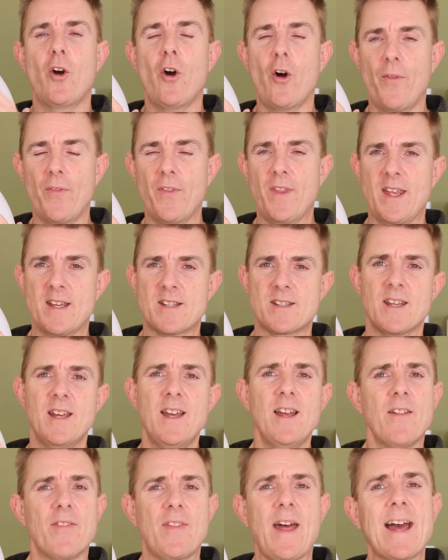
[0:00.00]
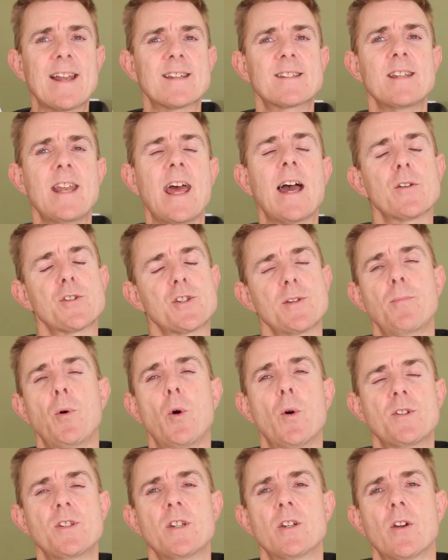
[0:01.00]
on this. That's now
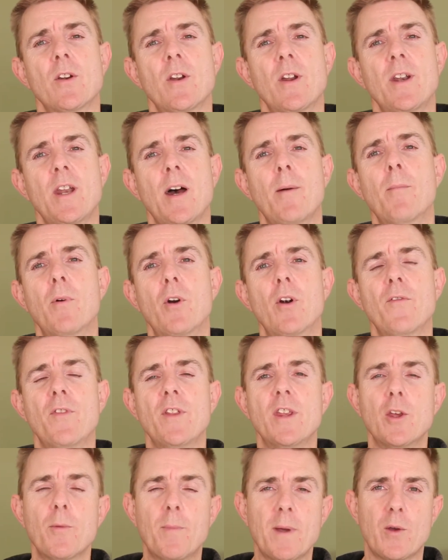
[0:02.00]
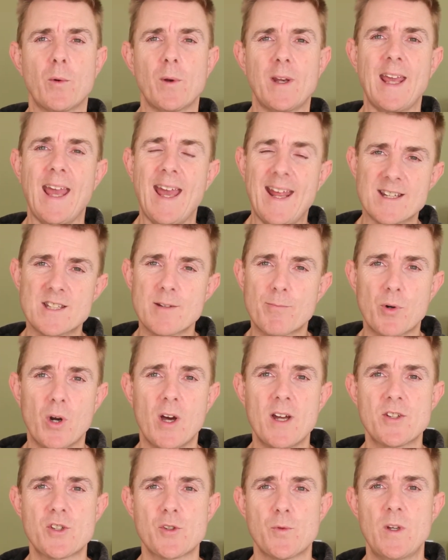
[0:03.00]
supported on a number of the Ubiquiti
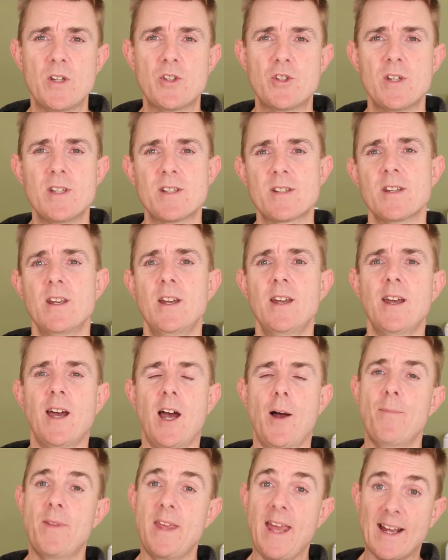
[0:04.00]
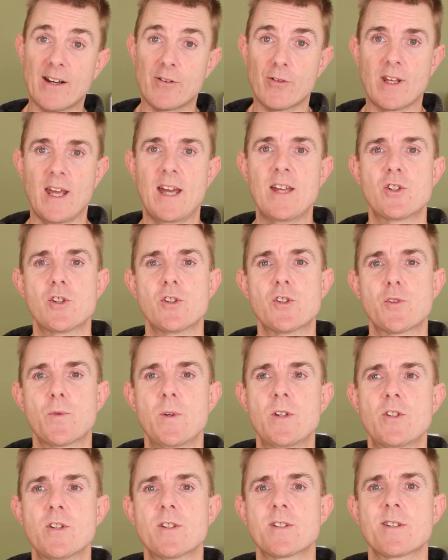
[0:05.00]
Enterprise switches, um, the aggregation
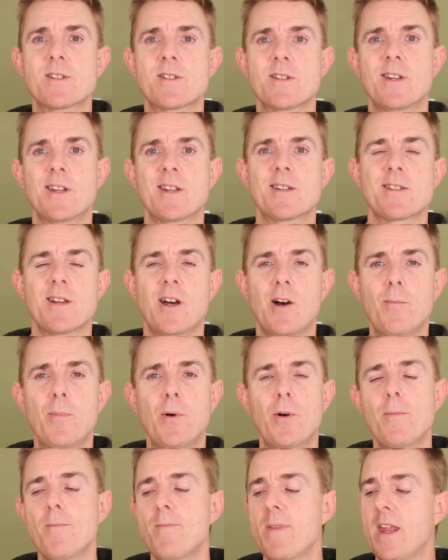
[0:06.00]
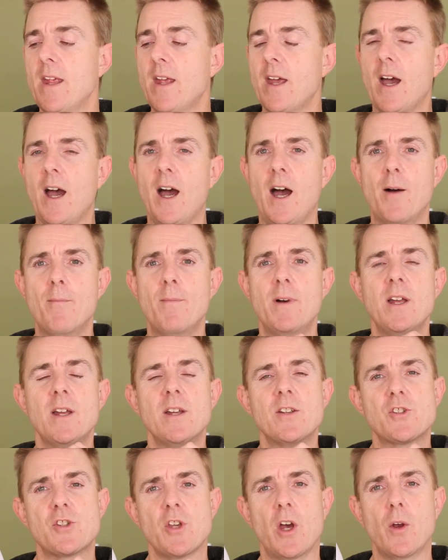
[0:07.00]
switches as an example. Um,
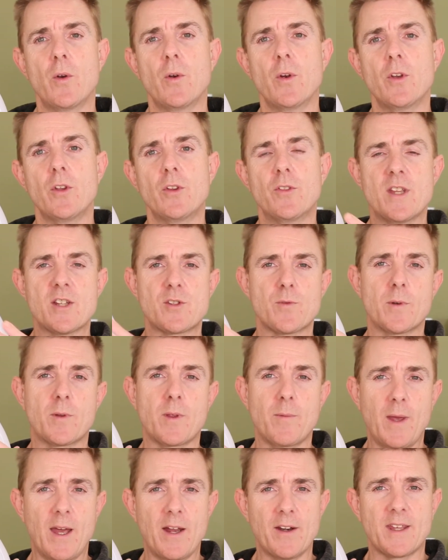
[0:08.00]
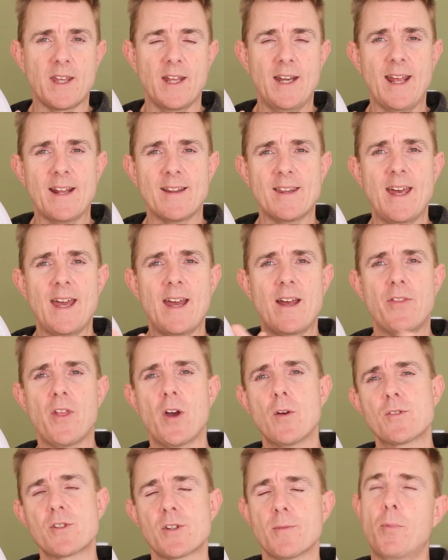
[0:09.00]
so this would be able to connect there.
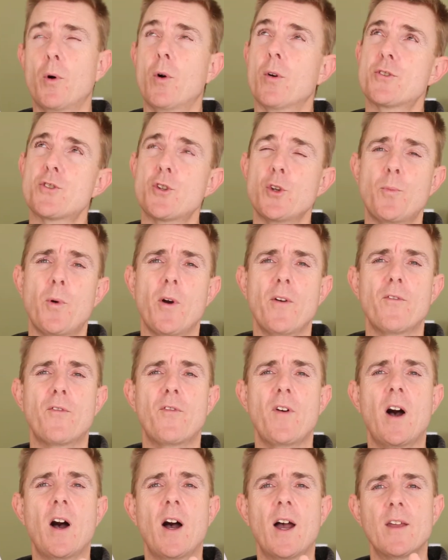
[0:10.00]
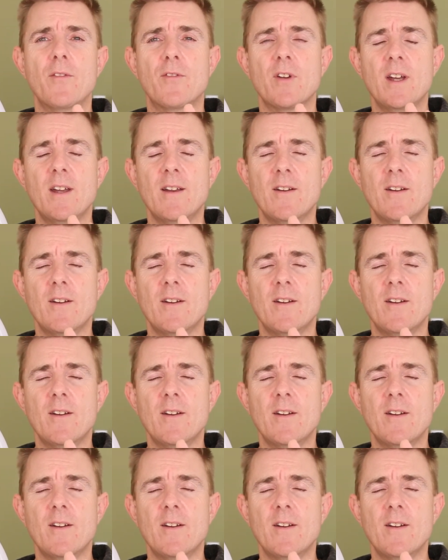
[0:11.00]
Those support two point five,